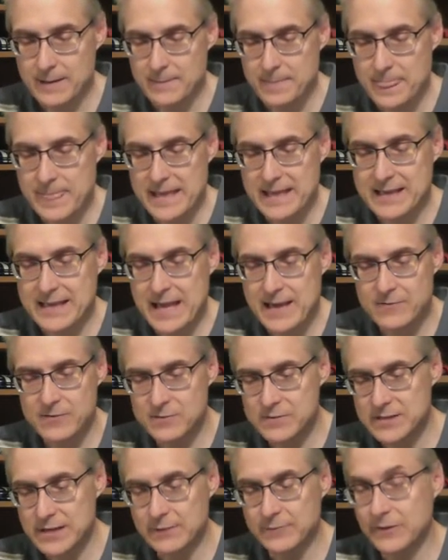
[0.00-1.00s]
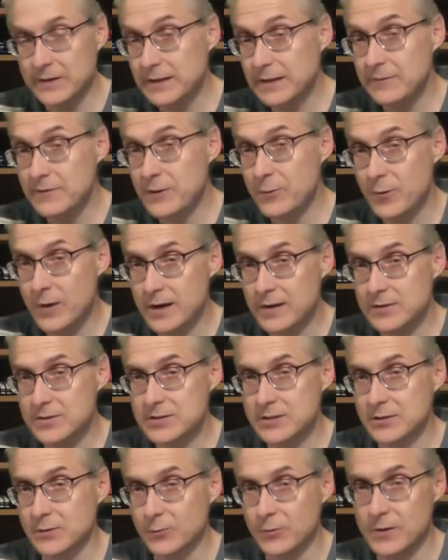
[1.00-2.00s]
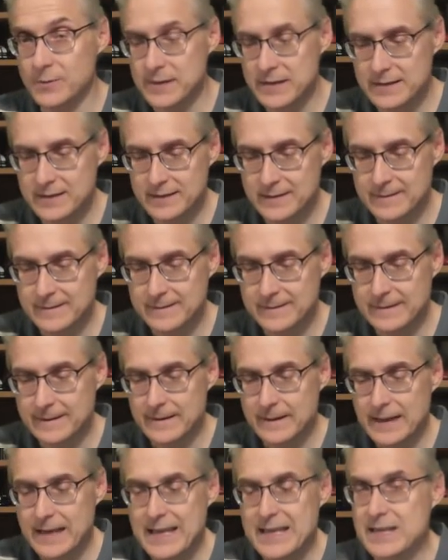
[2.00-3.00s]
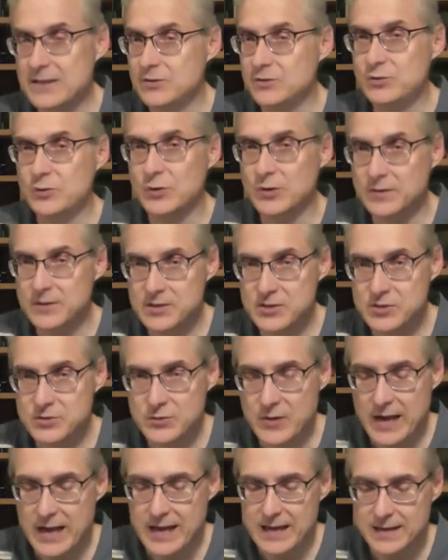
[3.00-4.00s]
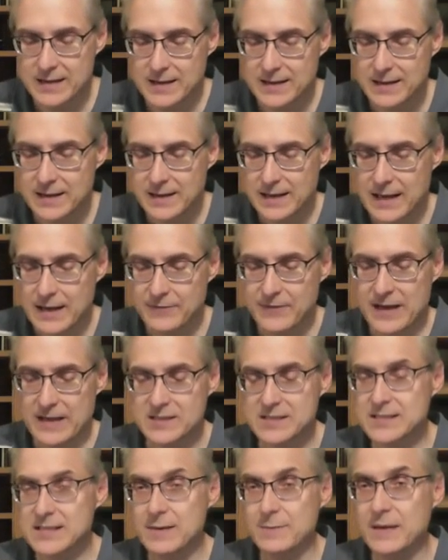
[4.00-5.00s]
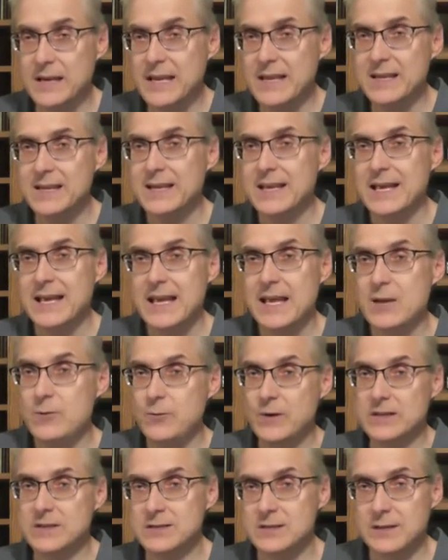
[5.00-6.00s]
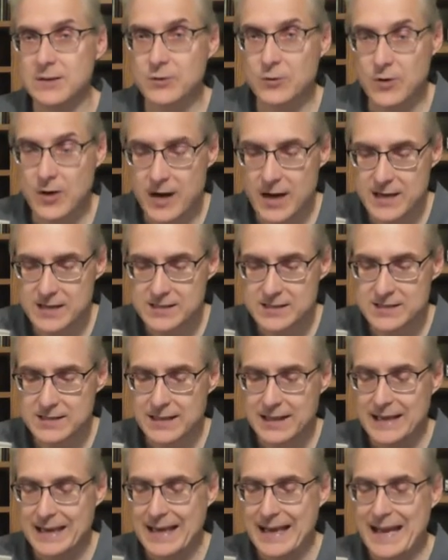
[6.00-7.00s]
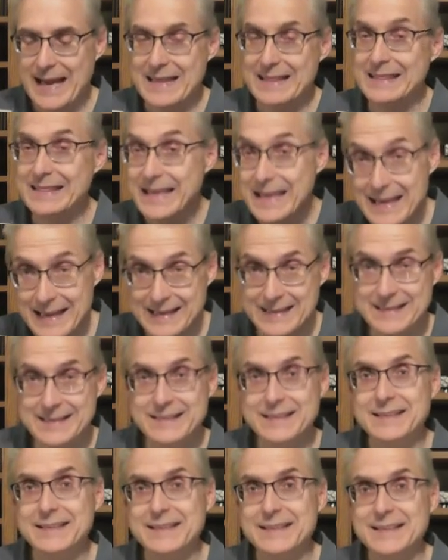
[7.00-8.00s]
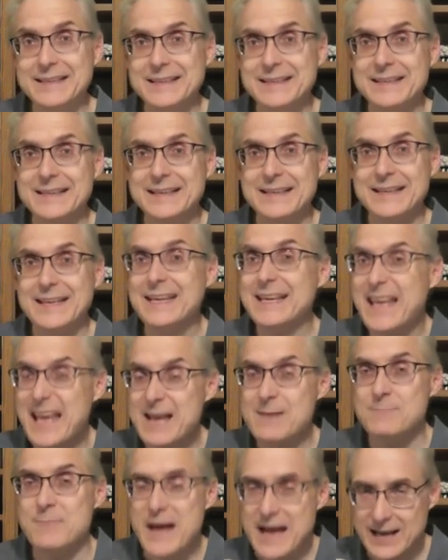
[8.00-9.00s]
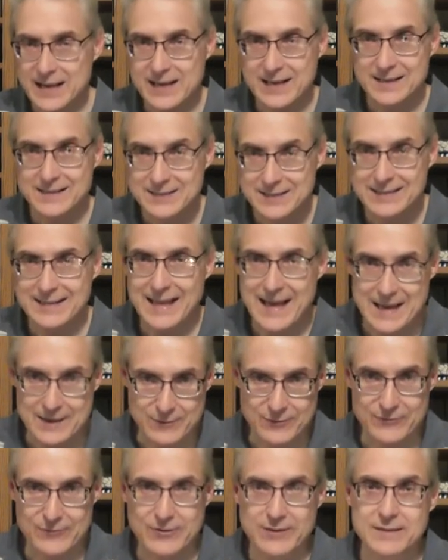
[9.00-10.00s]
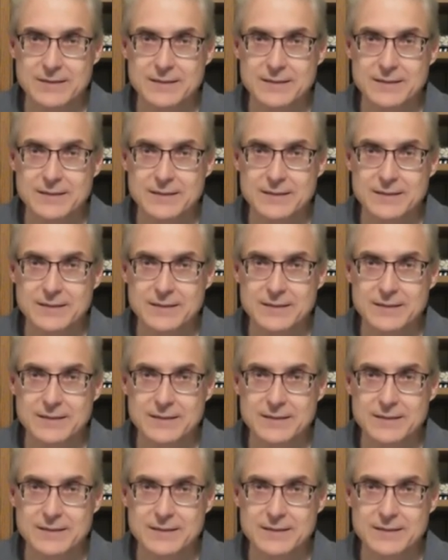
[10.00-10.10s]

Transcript: he gave himself in living water to the woman. He endured the strain of Gethsemane. He went to the cross, and then he came back to life.